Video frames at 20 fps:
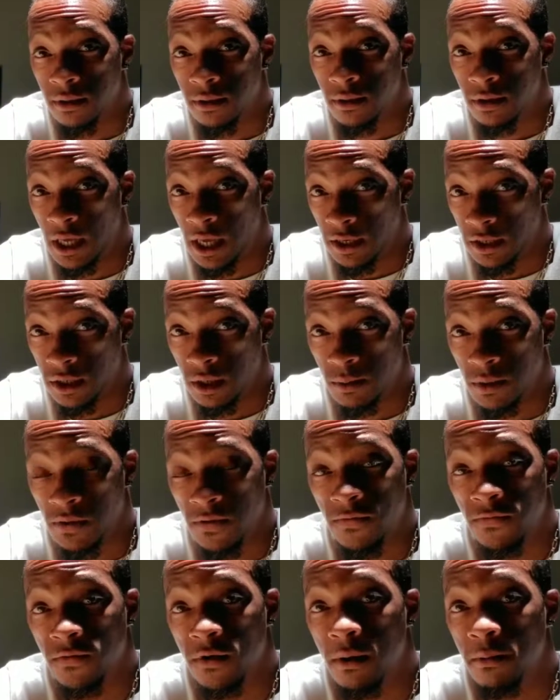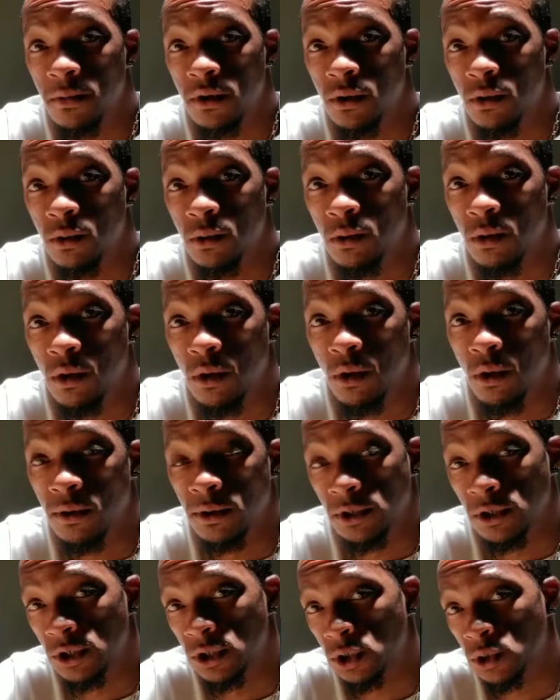take something from you or
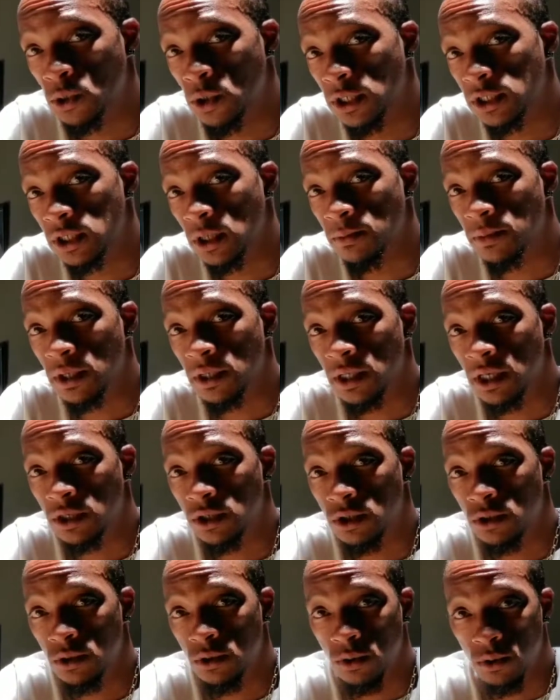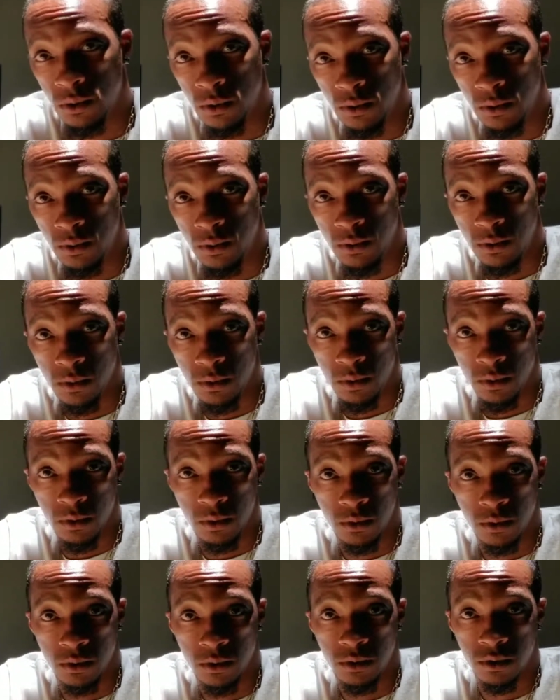destroy something that you
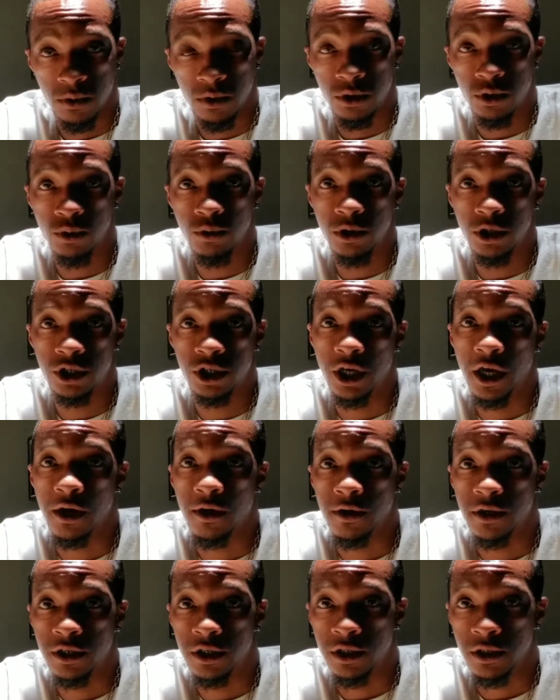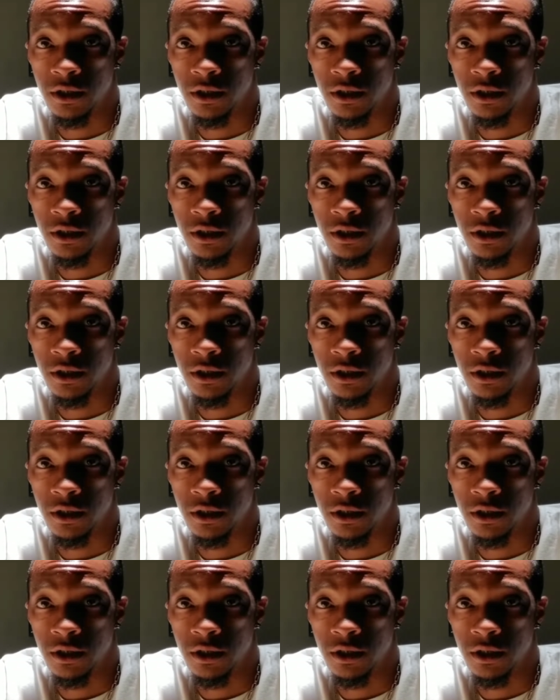truly cherish.